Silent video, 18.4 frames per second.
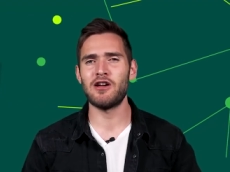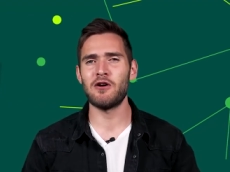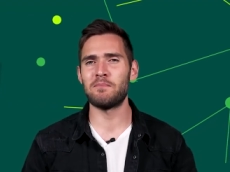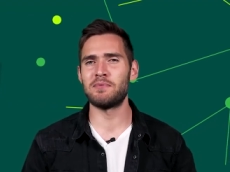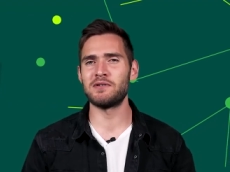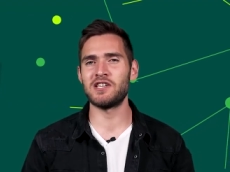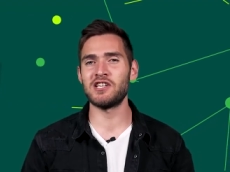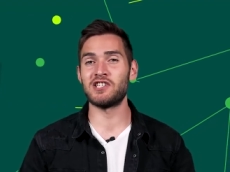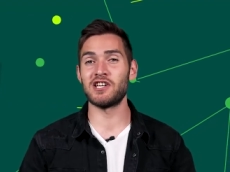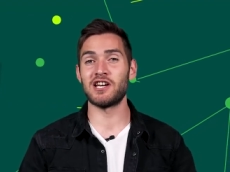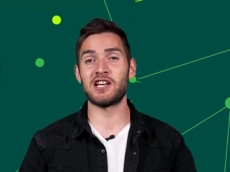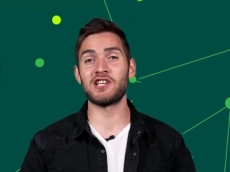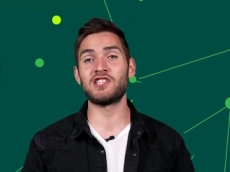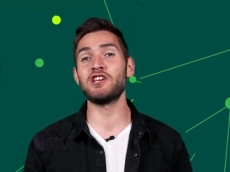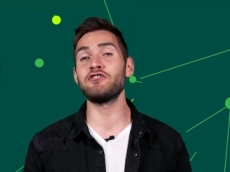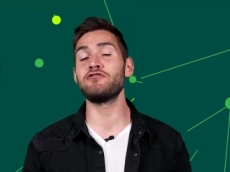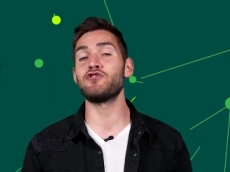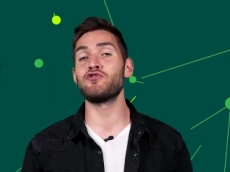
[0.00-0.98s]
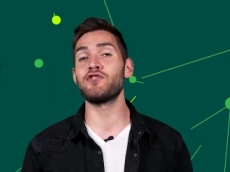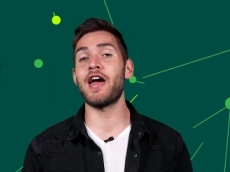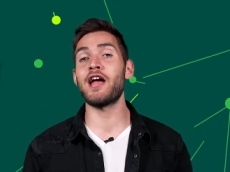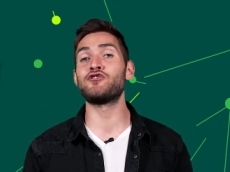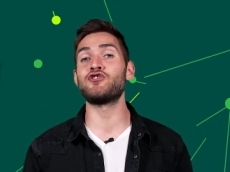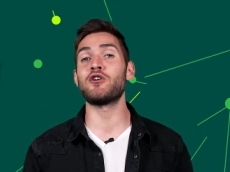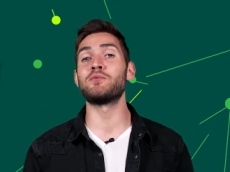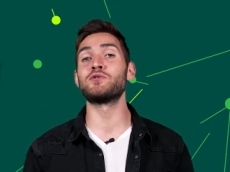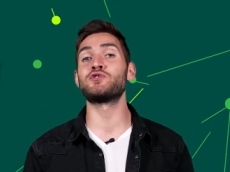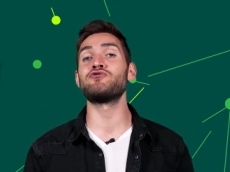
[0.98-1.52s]
good position considering all their
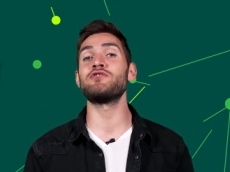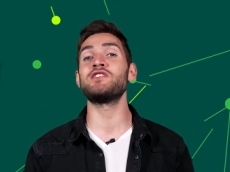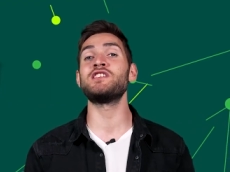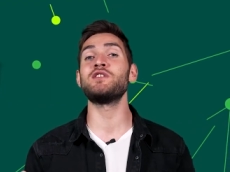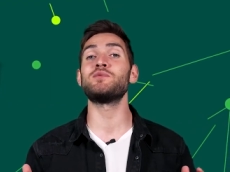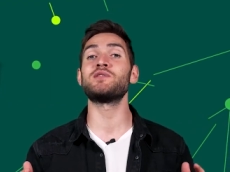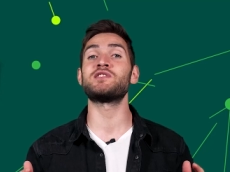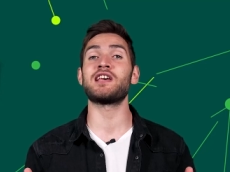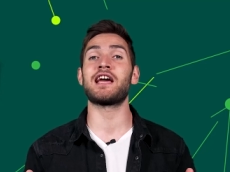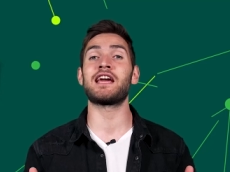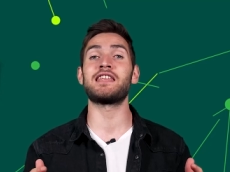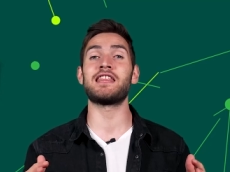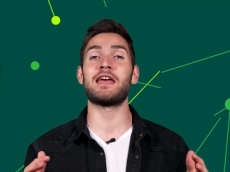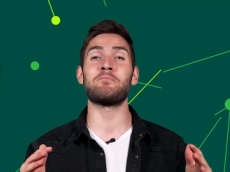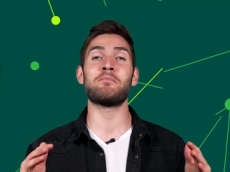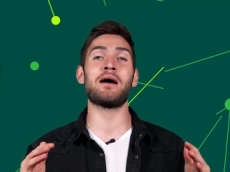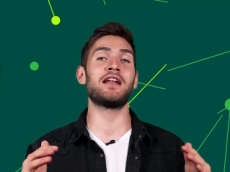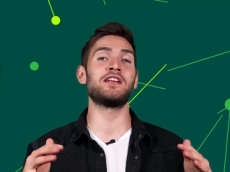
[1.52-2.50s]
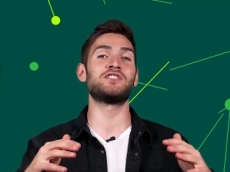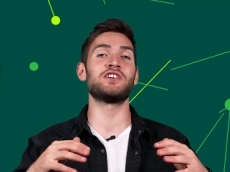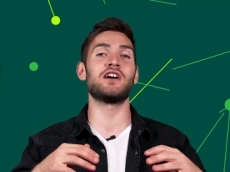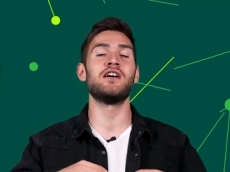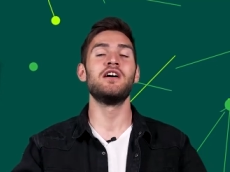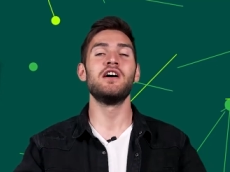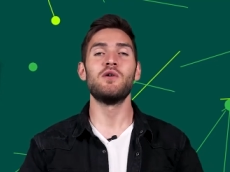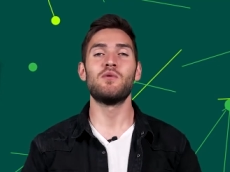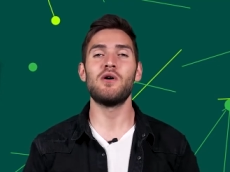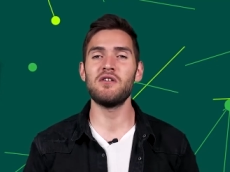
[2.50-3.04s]
troubles recently with sacking their manager.
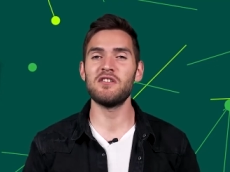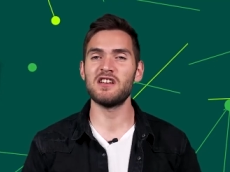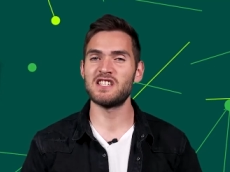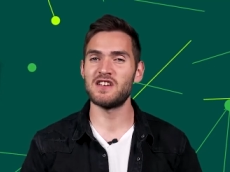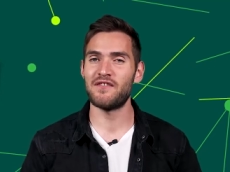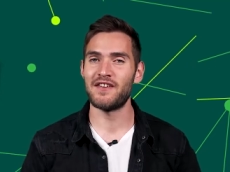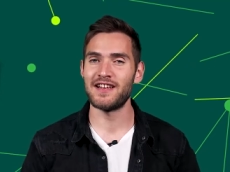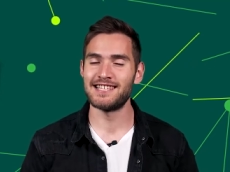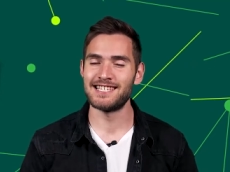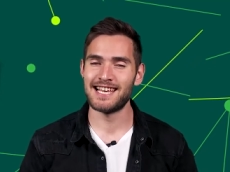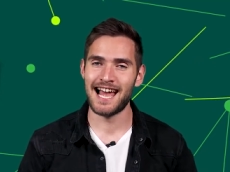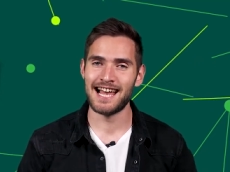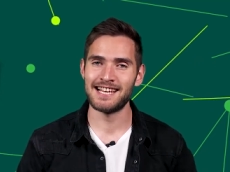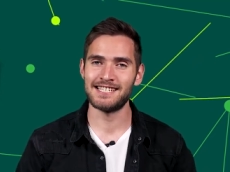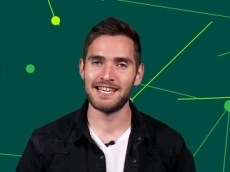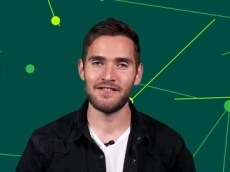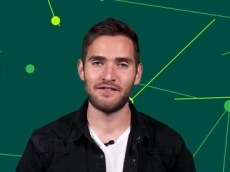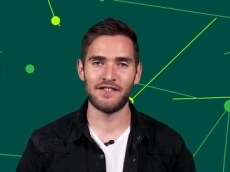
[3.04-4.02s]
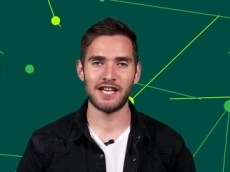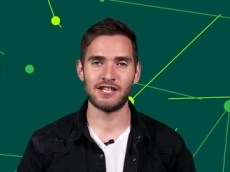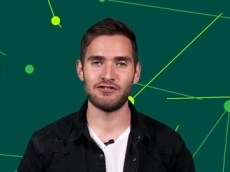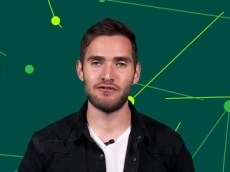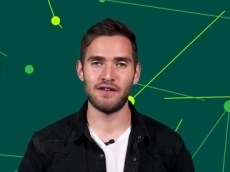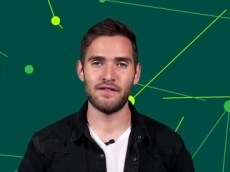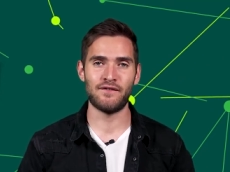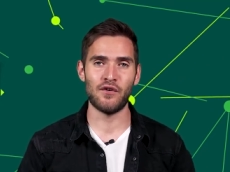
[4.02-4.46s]
Well, that's a fantastic victory